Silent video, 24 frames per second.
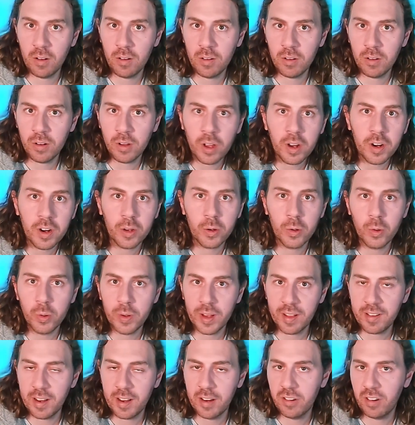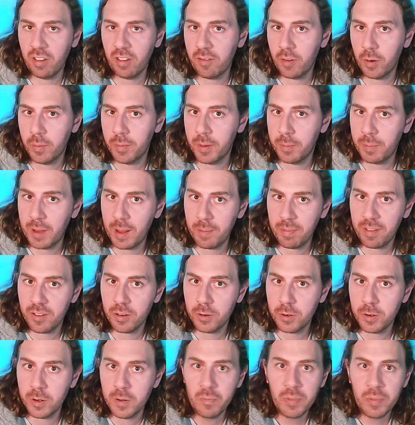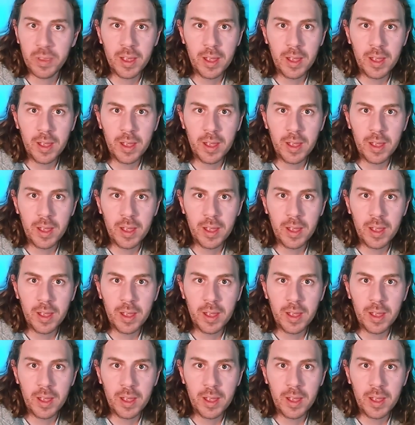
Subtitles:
lot of cool extensions from the BAP store.